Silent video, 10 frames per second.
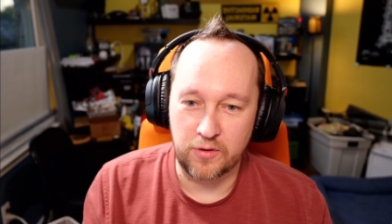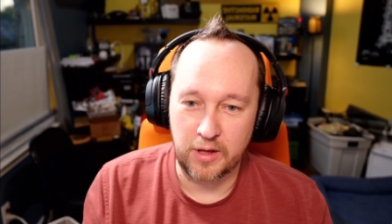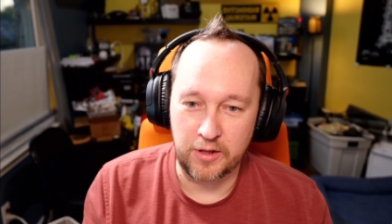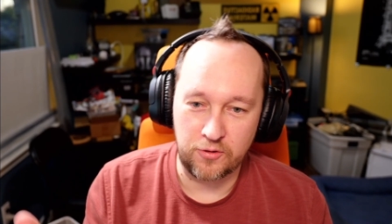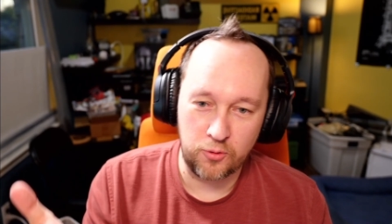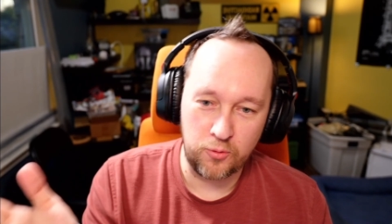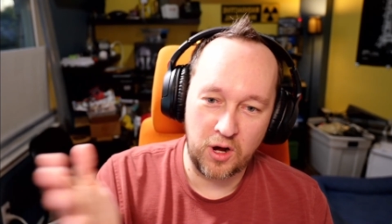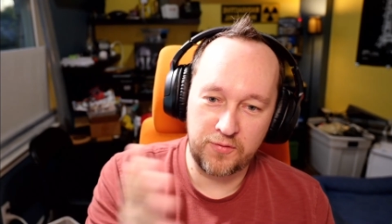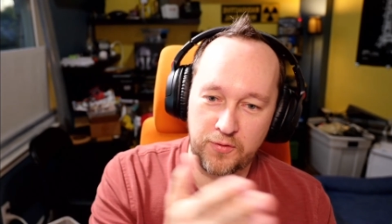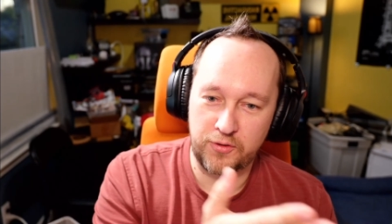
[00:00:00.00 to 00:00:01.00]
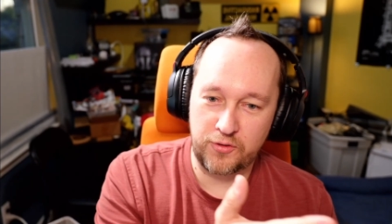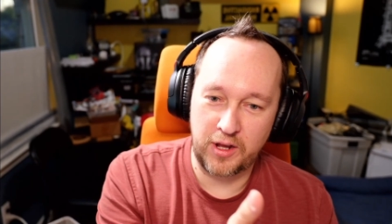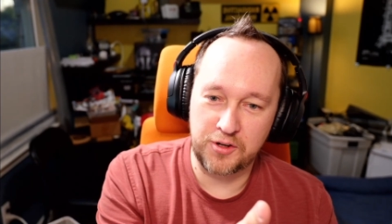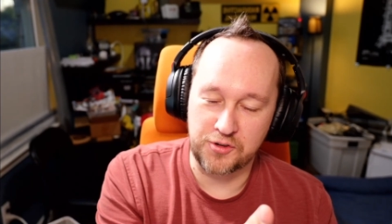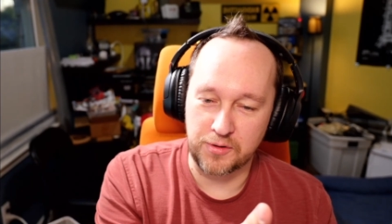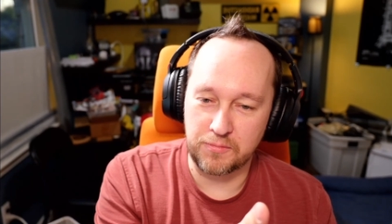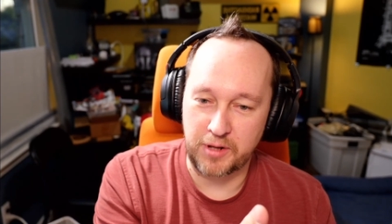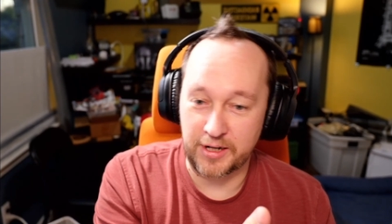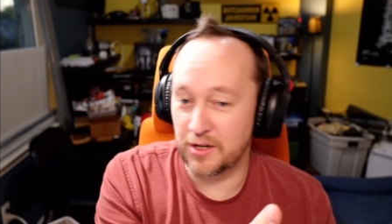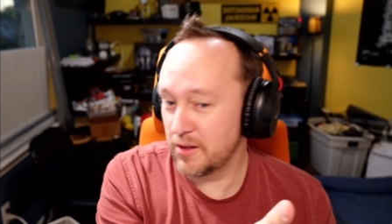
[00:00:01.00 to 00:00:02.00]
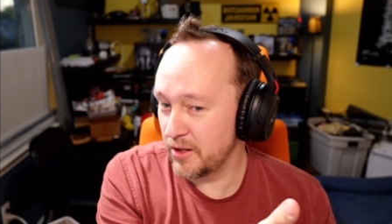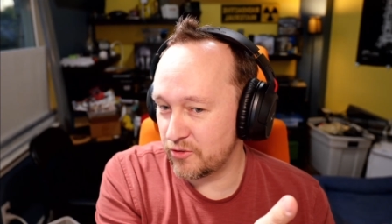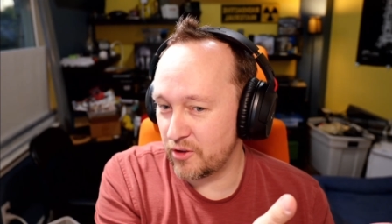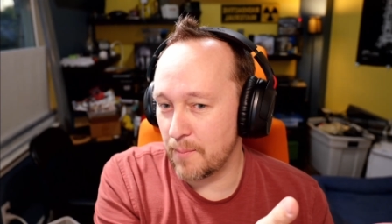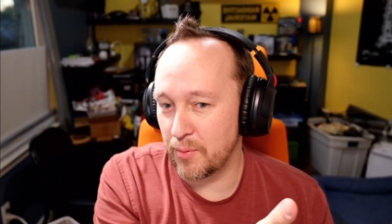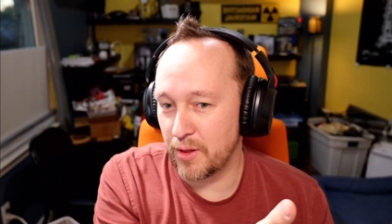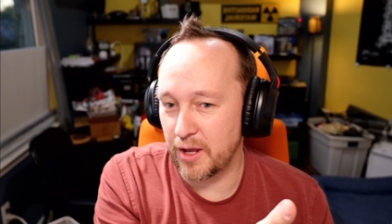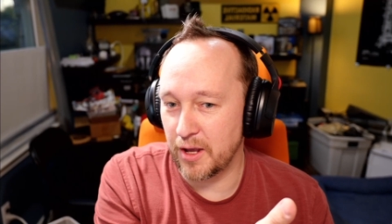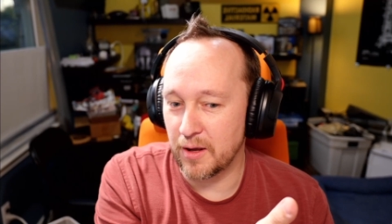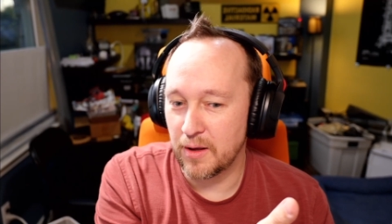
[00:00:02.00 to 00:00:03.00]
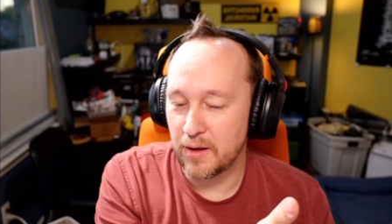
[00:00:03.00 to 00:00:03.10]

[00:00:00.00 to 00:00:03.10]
and tune off of the station, technically it stopped playing,